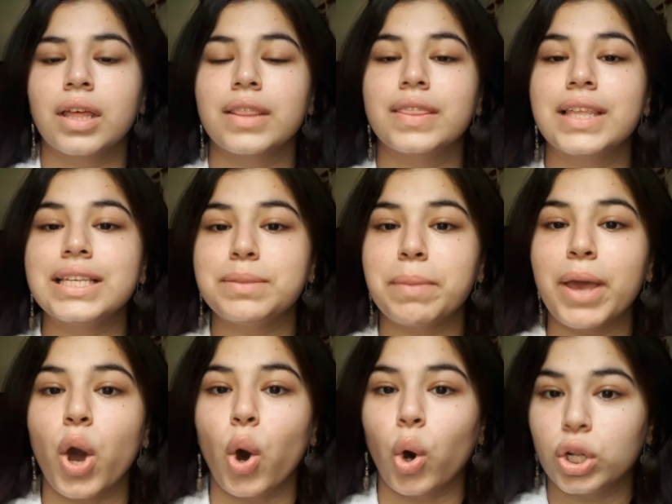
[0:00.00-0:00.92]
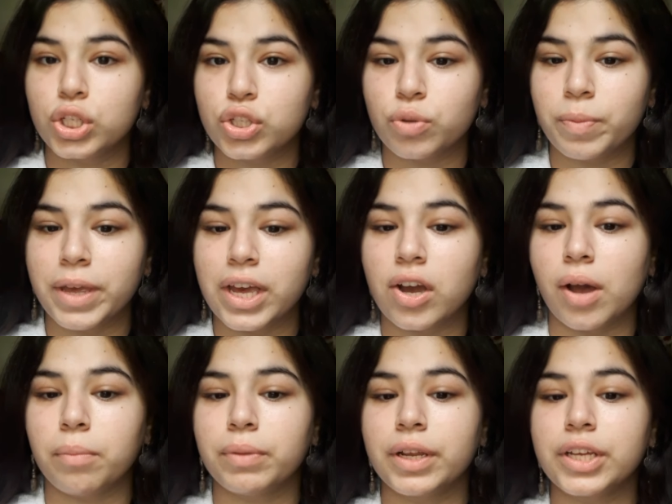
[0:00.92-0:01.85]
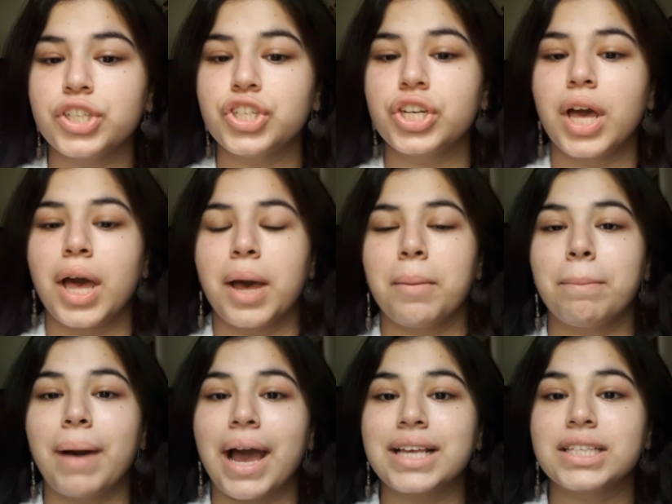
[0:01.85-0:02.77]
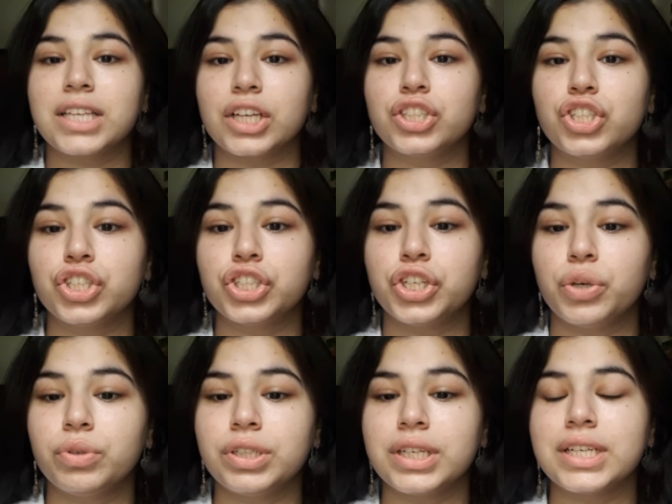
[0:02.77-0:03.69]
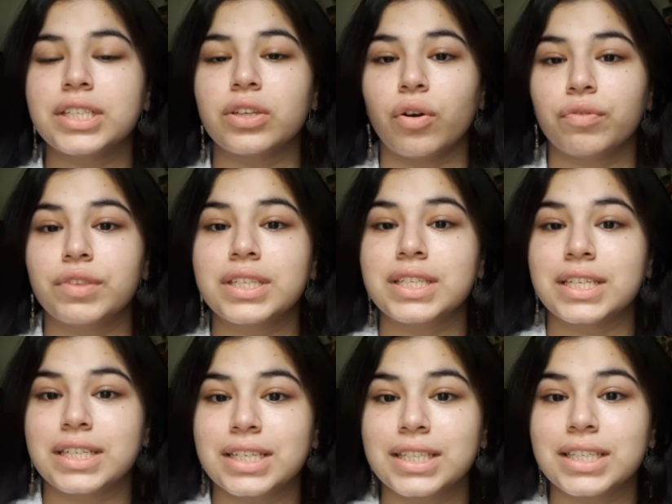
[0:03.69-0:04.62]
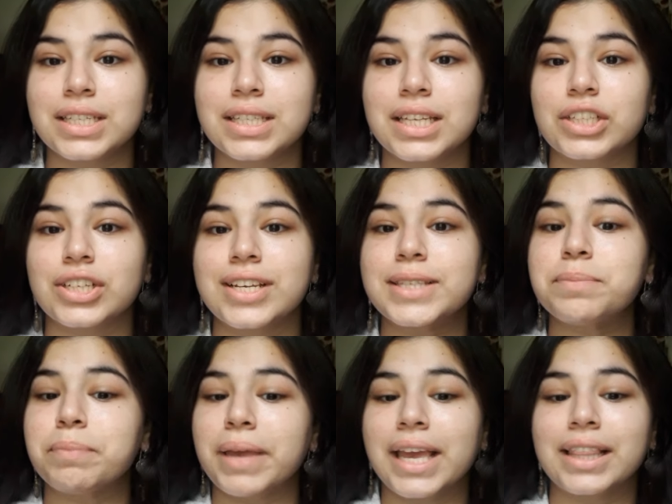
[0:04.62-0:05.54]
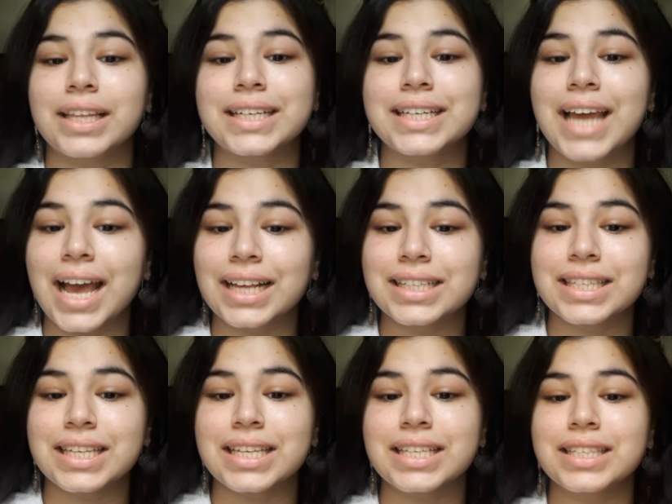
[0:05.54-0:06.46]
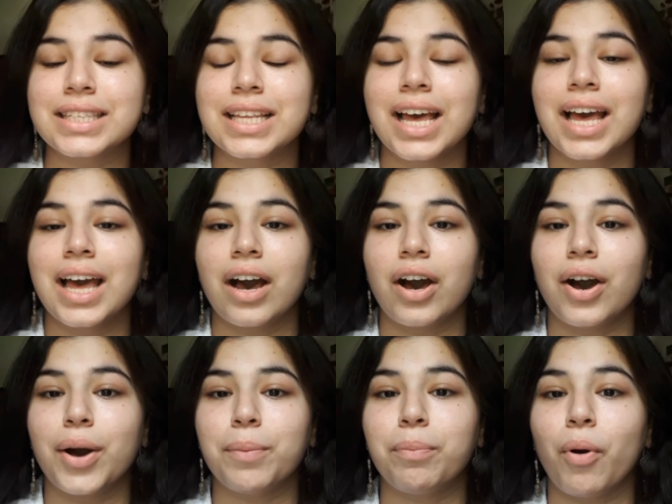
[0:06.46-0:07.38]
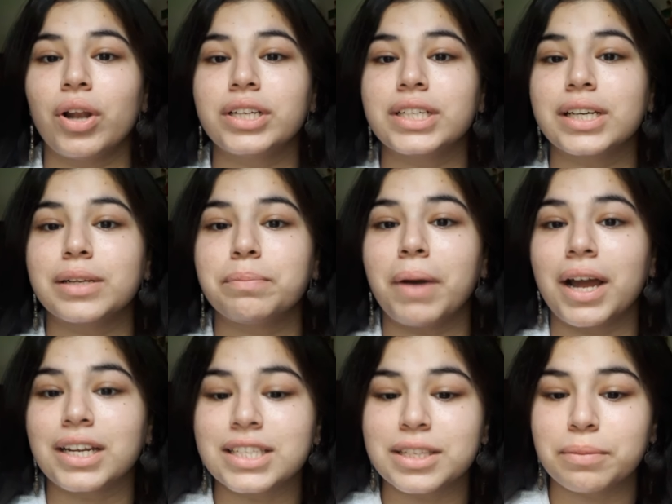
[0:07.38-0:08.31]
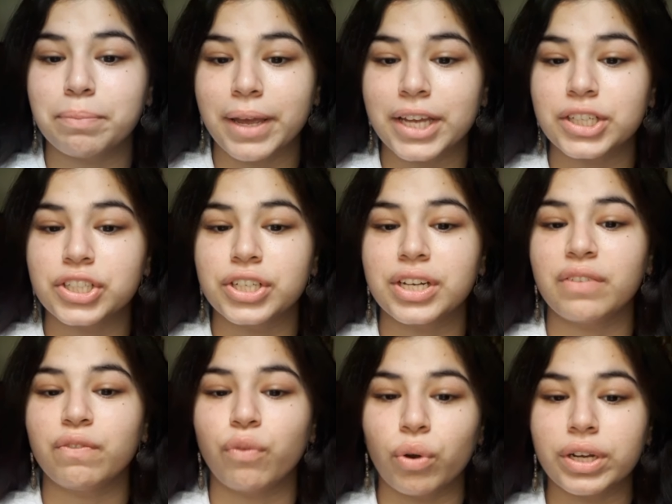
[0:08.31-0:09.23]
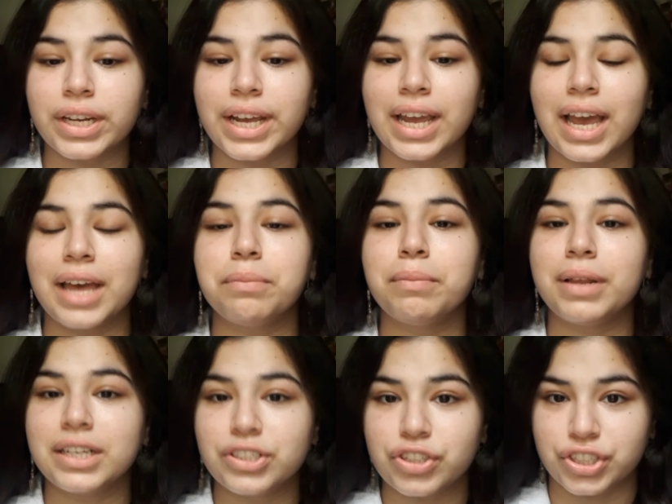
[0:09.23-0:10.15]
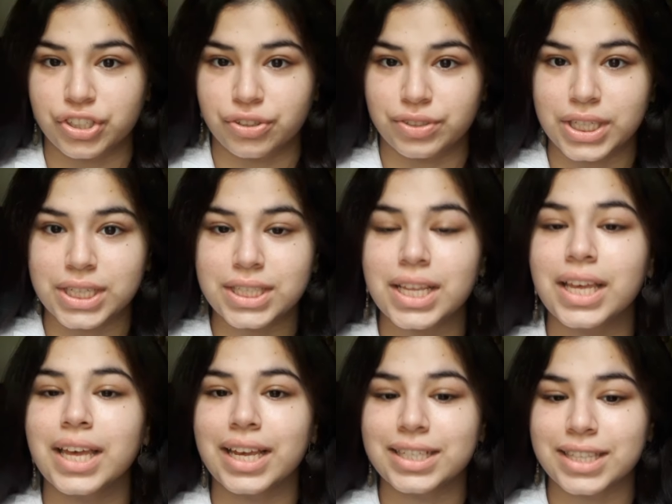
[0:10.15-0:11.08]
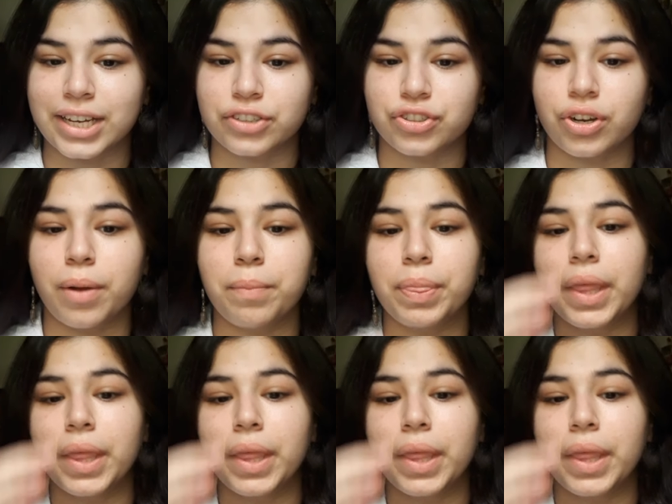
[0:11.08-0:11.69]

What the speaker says: This may also be accomplished by such duties of the citizen, such as paying the taxes, political participation and voting, and military duties, etc.